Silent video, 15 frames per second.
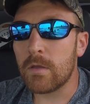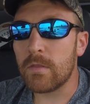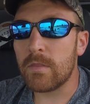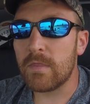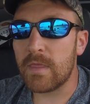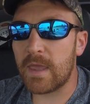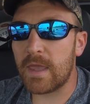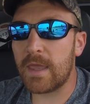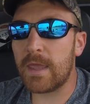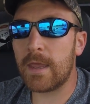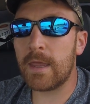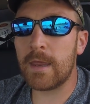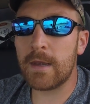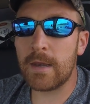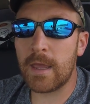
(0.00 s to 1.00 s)

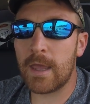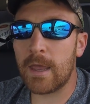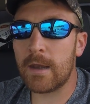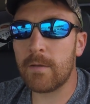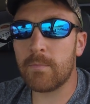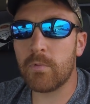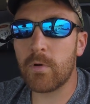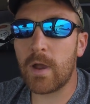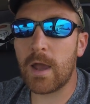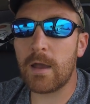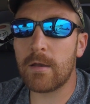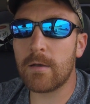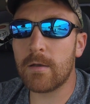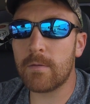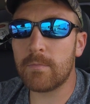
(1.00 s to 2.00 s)
then at
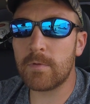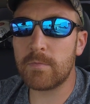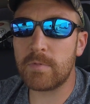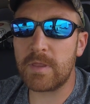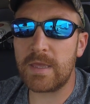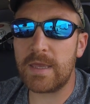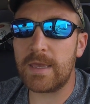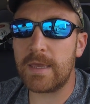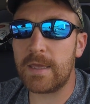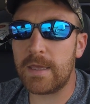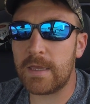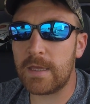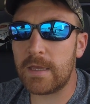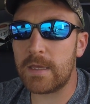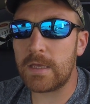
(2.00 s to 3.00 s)

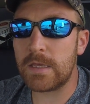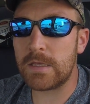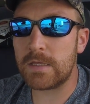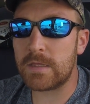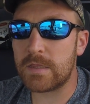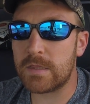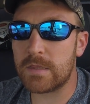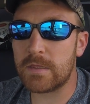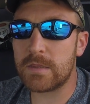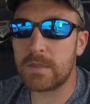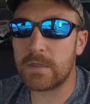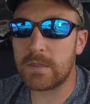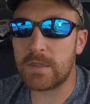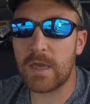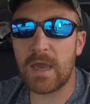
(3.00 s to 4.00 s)
probably
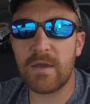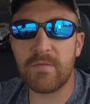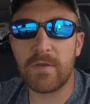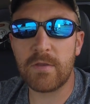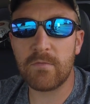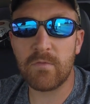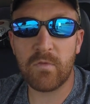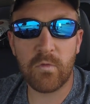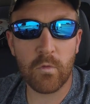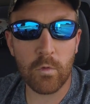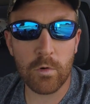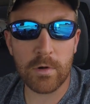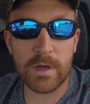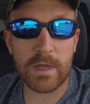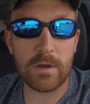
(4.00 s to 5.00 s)

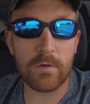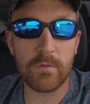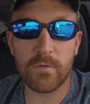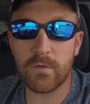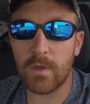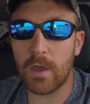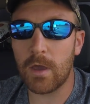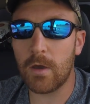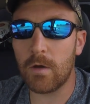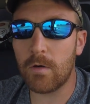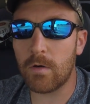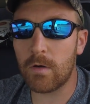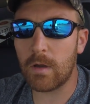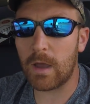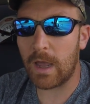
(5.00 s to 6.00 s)
7:40 or
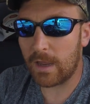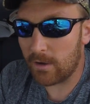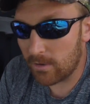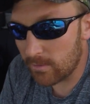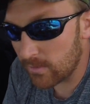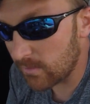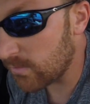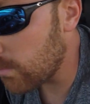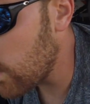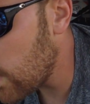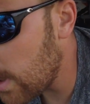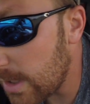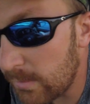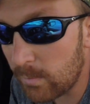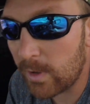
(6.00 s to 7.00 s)
so, I heard this
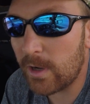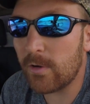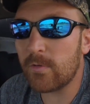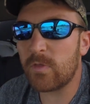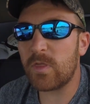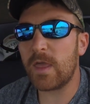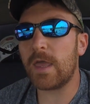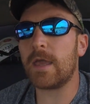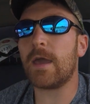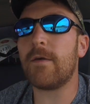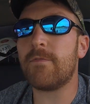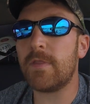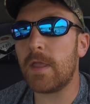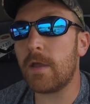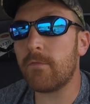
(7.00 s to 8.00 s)
really weird thing.
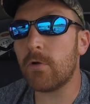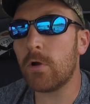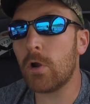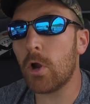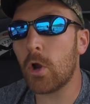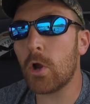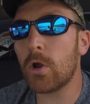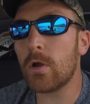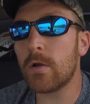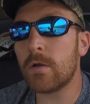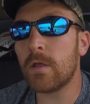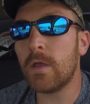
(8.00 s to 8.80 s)
I've never heard